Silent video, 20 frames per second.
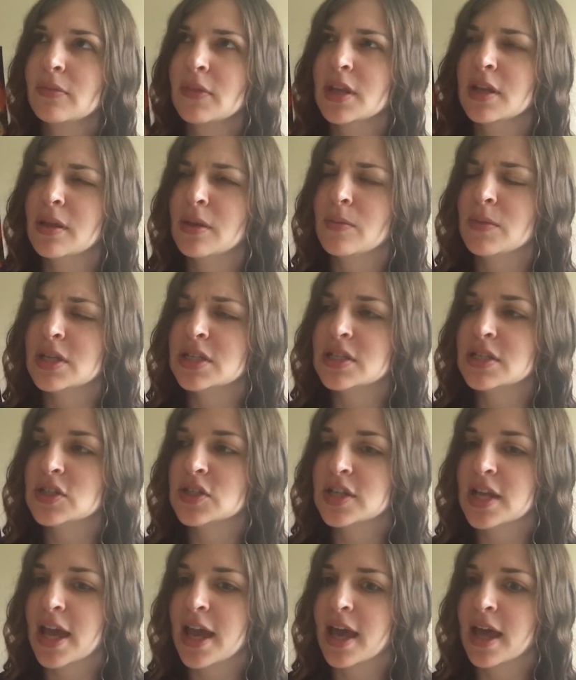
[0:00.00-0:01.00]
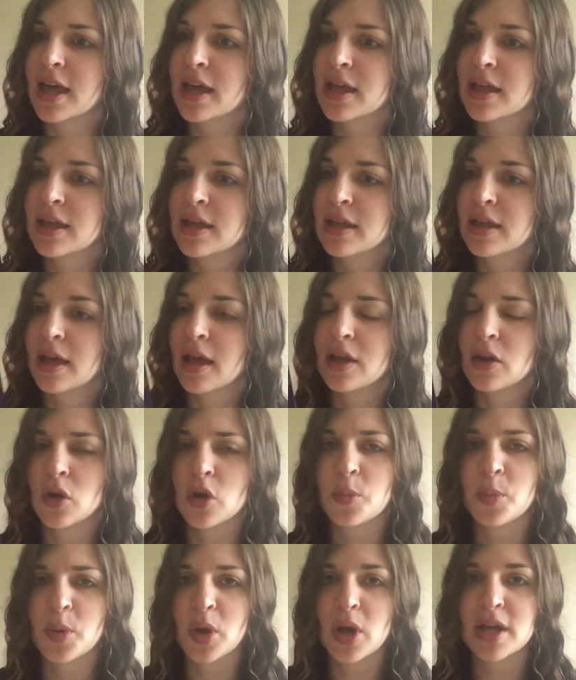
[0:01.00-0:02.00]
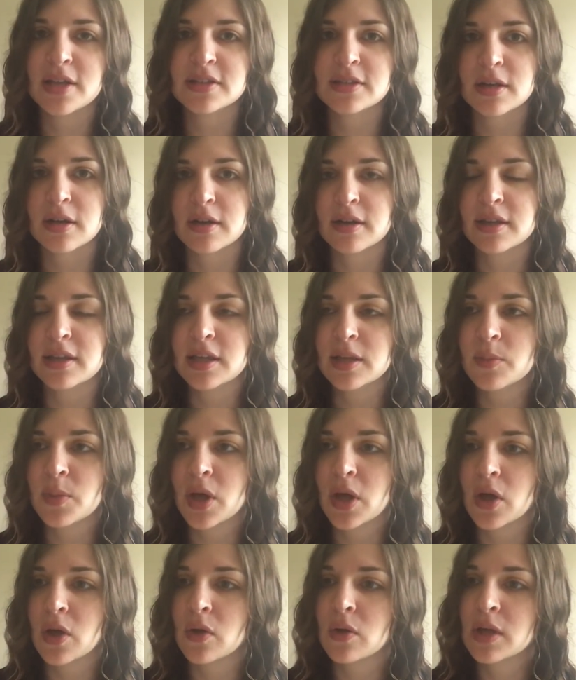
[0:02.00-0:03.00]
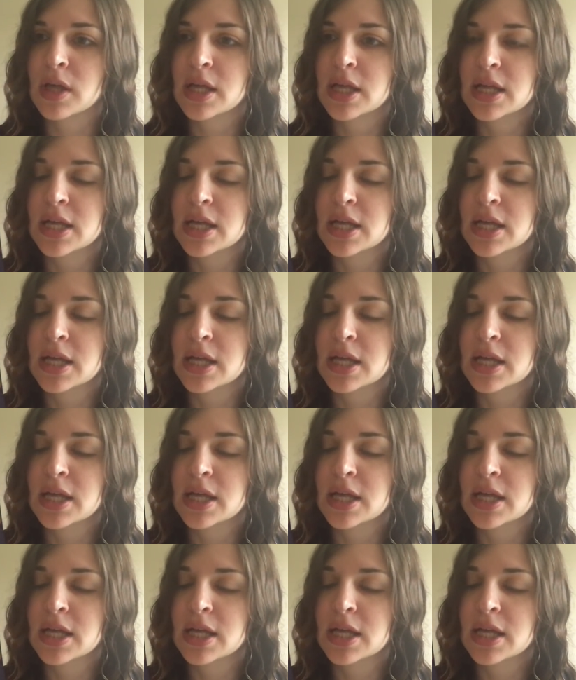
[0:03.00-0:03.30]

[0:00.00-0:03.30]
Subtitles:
Adichie and Okparanta are Igbo,